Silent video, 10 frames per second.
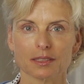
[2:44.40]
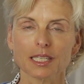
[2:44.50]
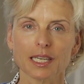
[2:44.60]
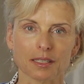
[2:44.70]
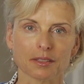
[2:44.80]

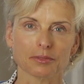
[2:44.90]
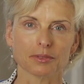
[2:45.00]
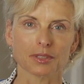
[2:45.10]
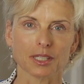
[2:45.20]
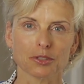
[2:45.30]
Again,
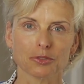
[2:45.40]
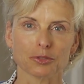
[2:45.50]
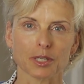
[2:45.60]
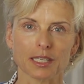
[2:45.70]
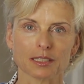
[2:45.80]
we thank you
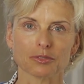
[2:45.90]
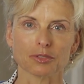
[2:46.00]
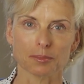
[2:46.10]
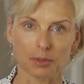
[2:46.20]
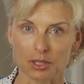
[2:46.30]
for
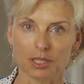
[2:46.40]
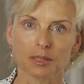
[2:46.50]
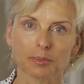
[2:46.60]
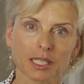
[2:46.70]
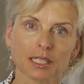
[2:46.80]
actively
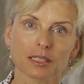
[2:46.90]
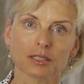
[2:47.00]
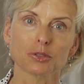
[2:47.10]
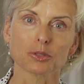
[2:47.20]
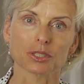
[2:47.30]
participating in
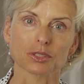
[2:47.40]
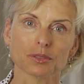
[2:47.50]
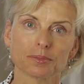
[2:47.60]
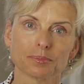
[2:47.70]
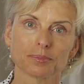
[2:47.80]
the
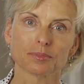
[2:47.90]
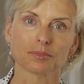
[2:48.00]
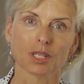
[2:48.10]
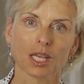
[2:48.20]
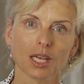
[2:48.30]
course.
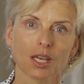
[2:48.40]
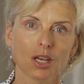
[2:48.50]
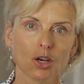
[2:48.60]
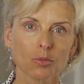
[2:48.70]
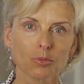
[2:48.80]

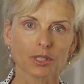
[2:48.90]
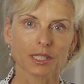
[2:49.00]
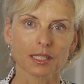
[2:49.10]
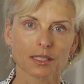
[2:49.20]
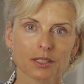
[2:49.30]

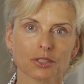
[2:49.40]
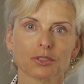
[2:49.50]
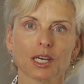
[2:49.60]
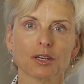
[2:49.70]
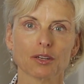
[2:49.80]
Hopefully,
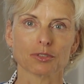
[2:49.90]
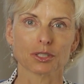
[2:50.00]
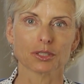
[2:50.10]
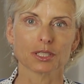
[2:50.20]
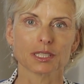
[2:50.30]
you now have
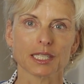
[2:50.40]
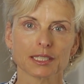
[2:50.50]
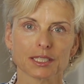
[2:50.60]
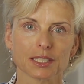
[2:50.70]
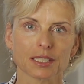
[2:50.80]
a good
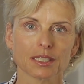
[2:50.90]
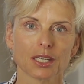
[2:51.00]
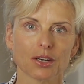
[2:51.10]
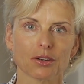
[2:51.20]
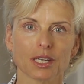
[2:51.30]
idea
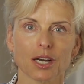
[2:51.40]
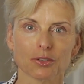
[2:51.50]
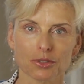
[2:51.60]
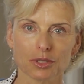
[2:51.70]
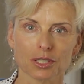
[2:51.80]
on
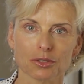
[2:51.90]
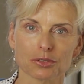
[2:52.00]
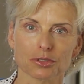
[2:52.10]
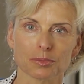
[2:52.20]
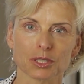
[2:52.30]
how you can
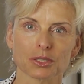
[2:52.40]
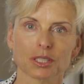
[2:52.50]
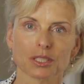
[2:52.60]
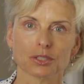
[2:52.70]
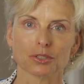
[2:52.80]
contribute
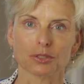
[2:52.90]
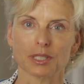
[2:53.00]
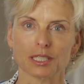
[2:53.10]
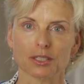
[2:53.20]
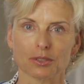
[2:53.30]
to
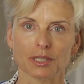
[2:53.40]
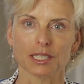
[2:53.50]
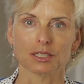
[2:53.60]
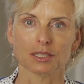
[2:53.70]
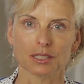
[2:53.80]
create
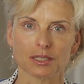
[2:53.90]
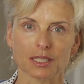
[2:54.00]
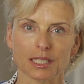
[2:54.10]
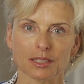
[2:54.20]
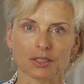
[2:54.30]
great
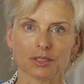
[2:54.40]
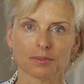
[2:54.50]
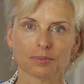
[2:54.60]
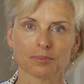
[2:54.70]
designs.